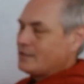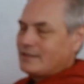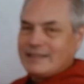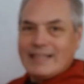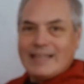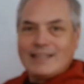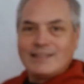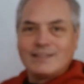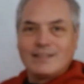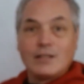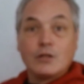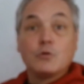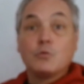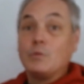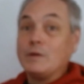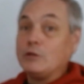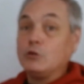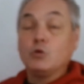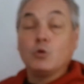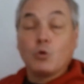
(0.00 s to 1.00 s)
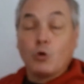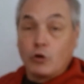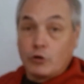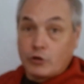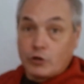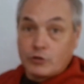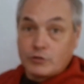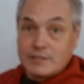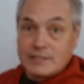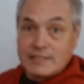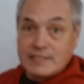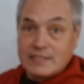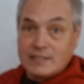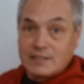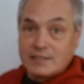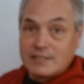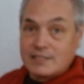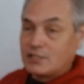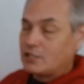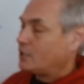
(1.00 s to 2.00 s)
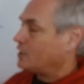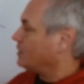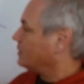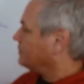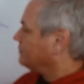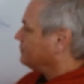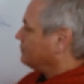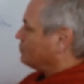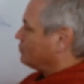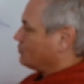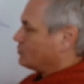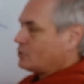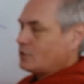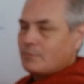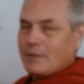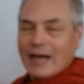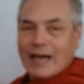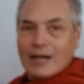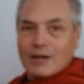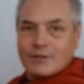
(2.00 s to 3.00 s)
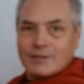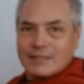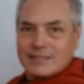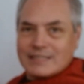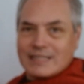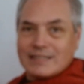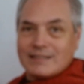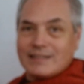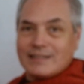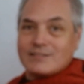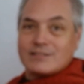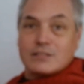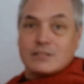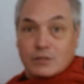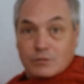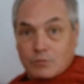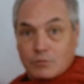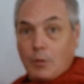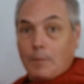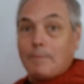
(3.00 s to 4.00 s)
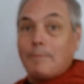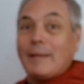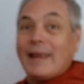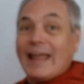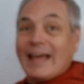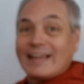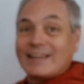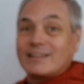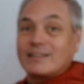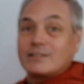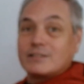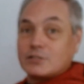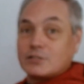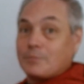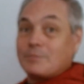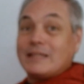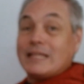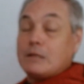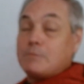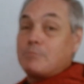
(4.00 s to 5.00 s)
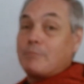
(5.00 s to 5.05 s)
then we no longer see the star. So somehow it's like this black, something